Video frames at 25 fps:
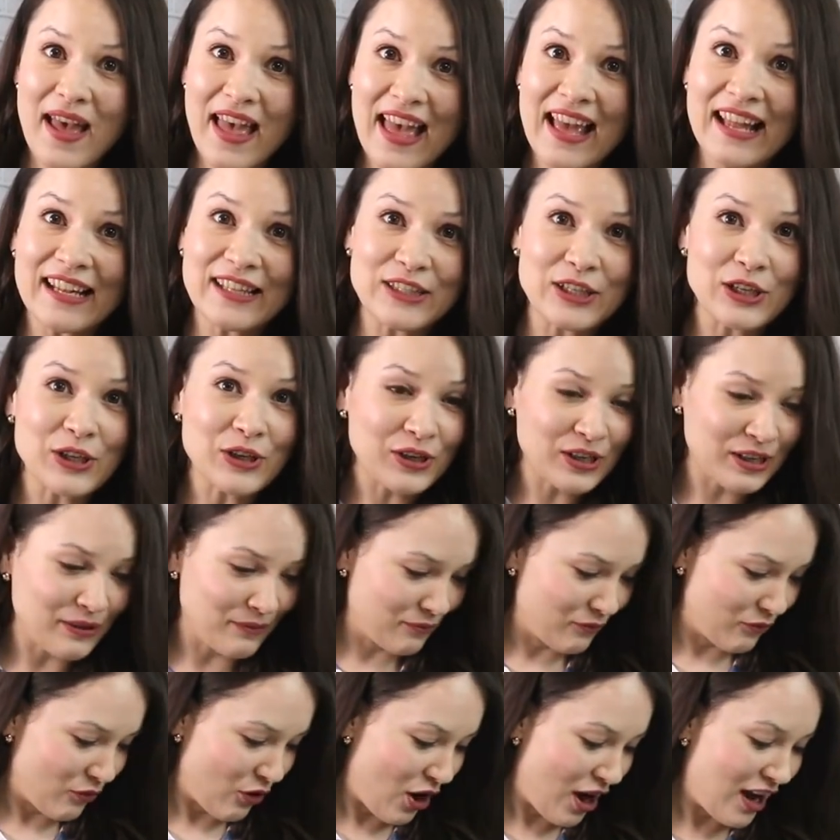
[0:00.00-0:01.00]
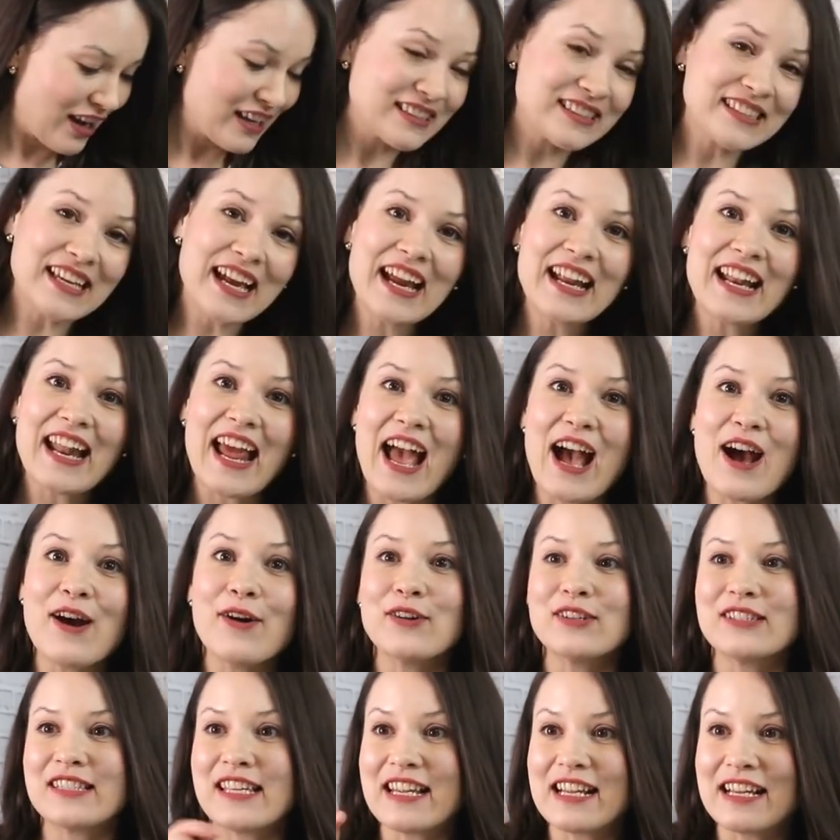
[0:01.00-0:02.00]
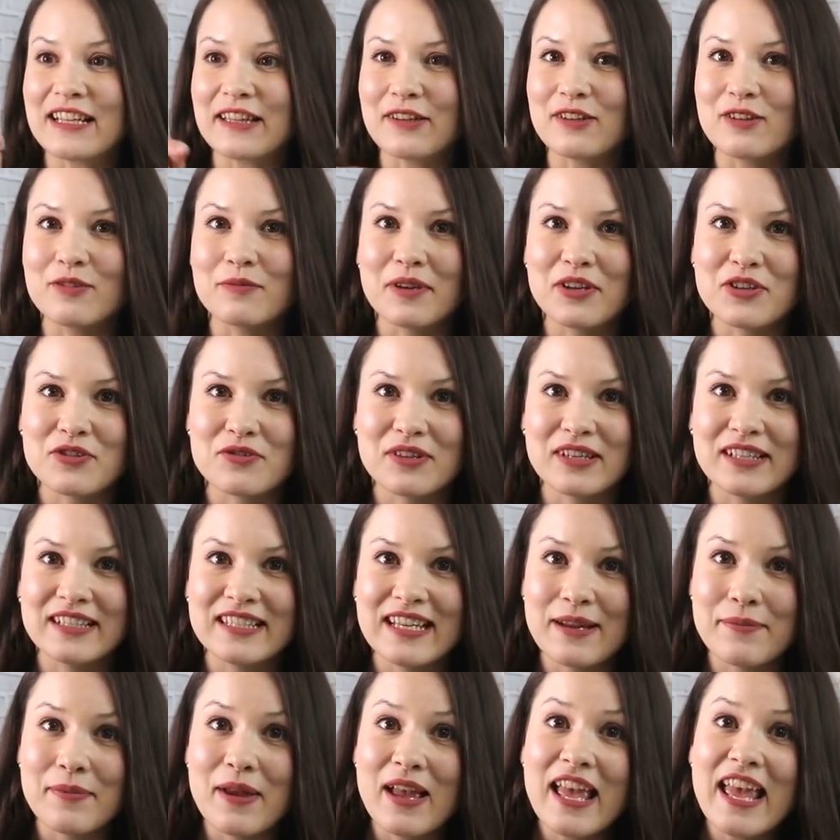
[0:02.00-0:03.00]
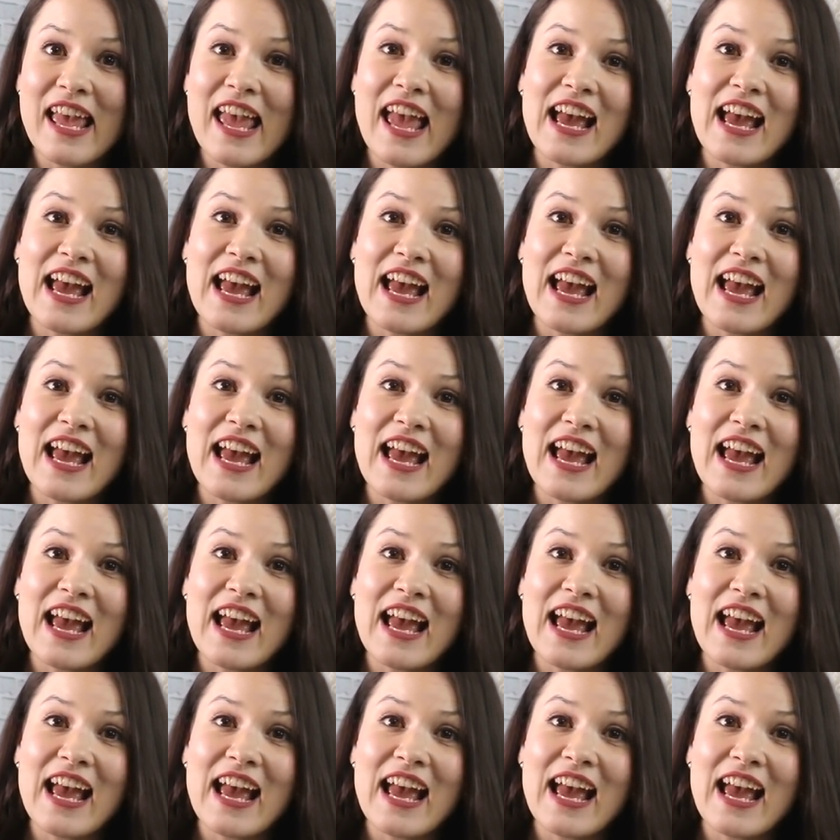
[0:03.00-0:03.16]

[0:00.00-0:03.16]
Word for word: ahead, turn them wrong side out, take a little measuring tape